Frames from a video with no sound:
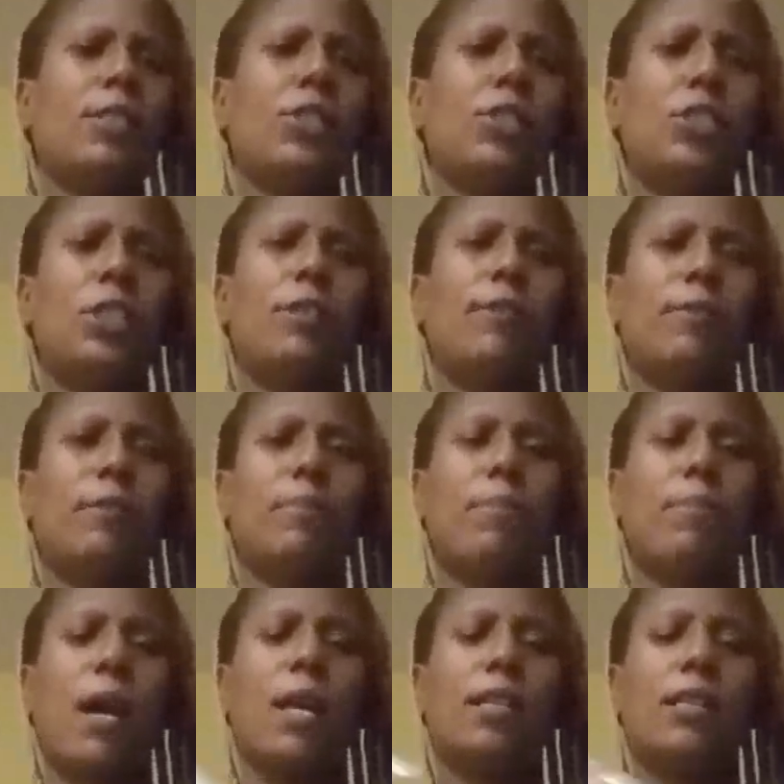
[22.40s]
Cheer of the
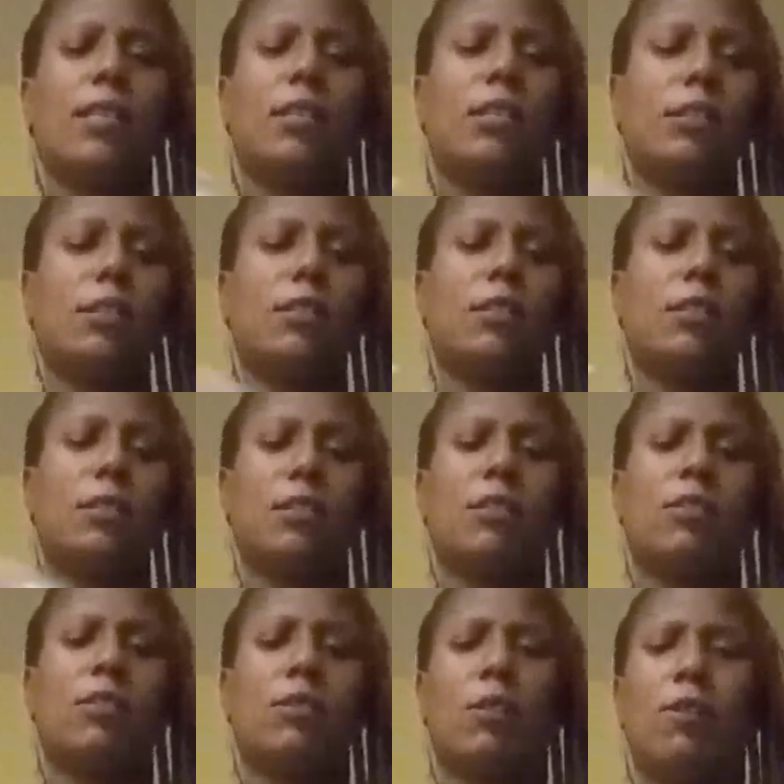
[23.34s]
Pisces.
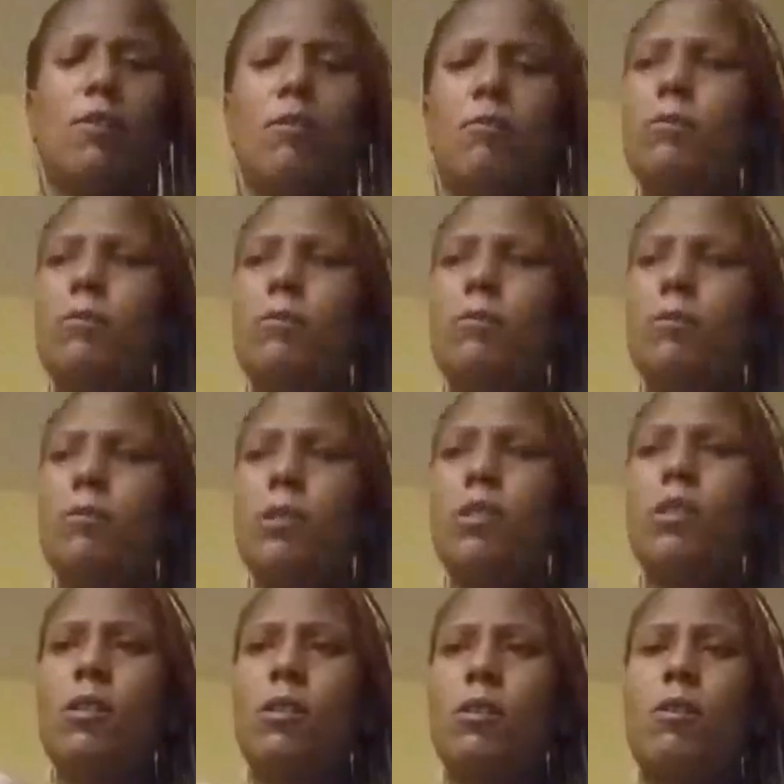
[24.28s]
So
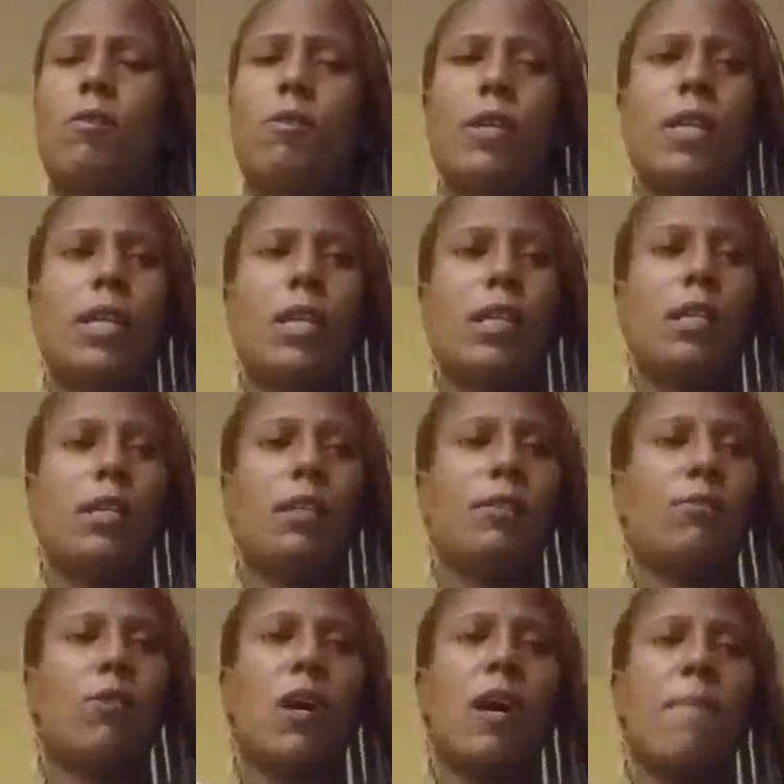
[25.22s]
go
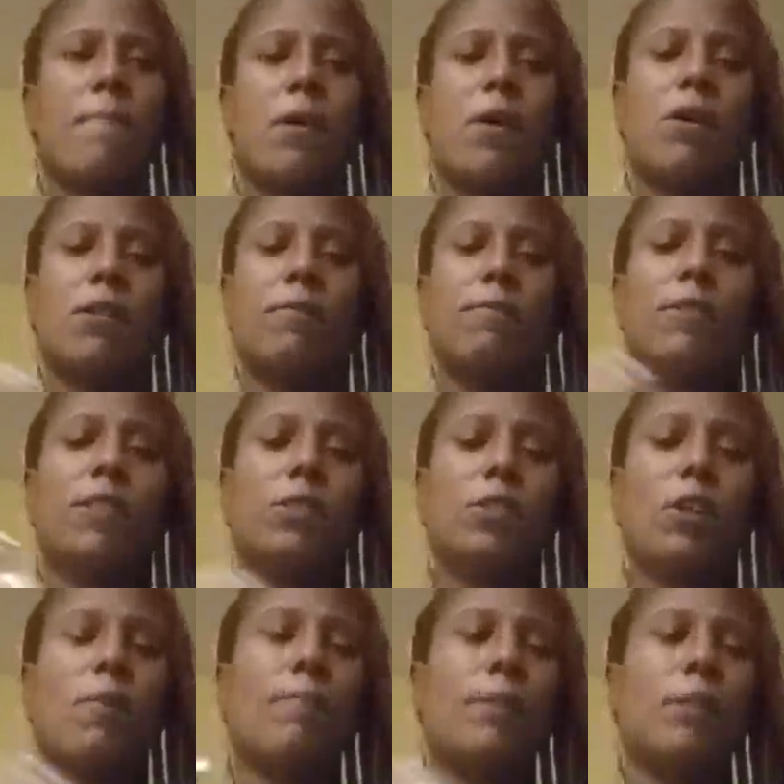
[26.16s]
ahead and grab all of
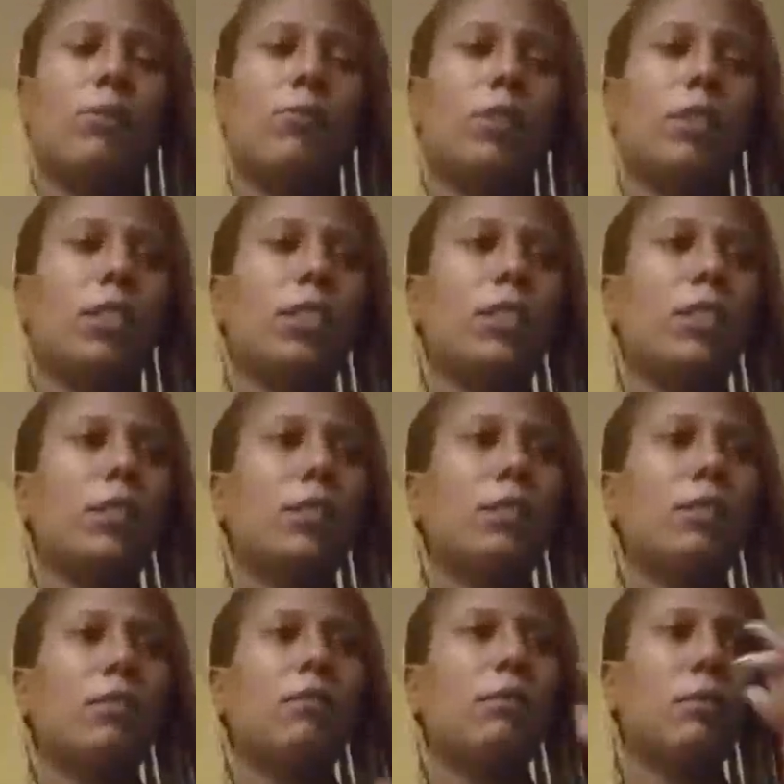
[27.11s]
these
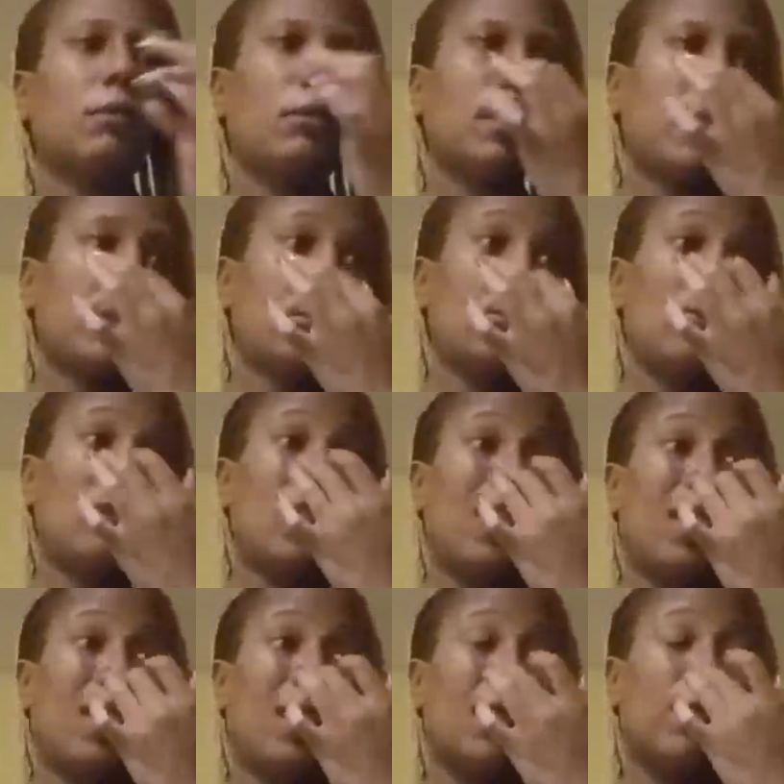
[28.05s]
opportunities that you
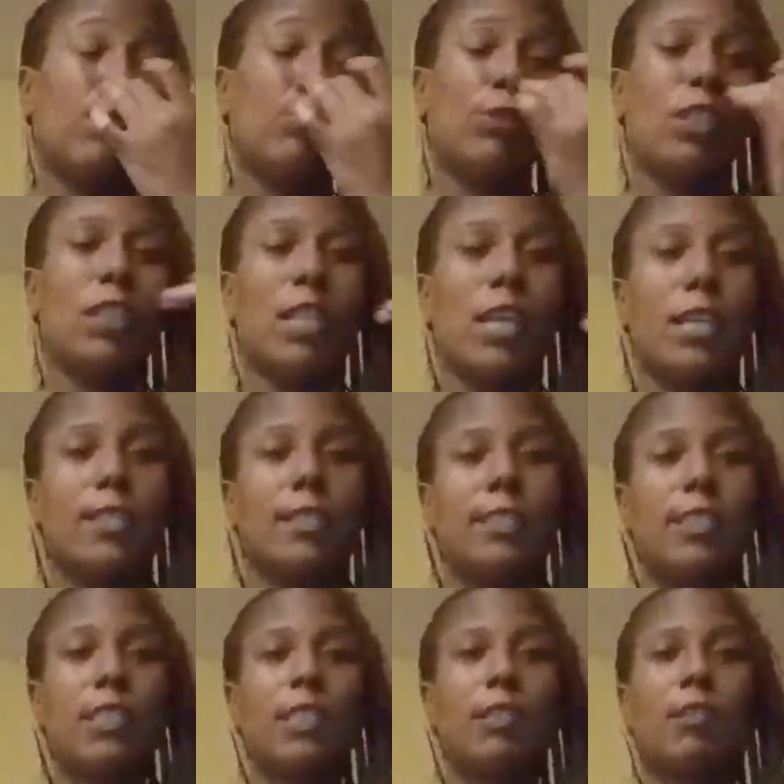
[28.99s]
can
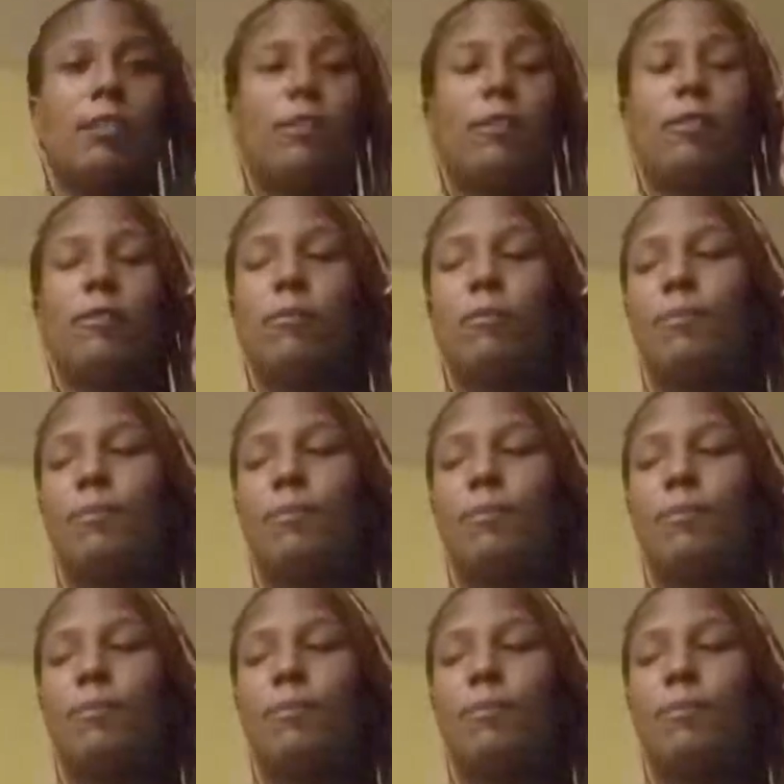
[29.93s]
2019.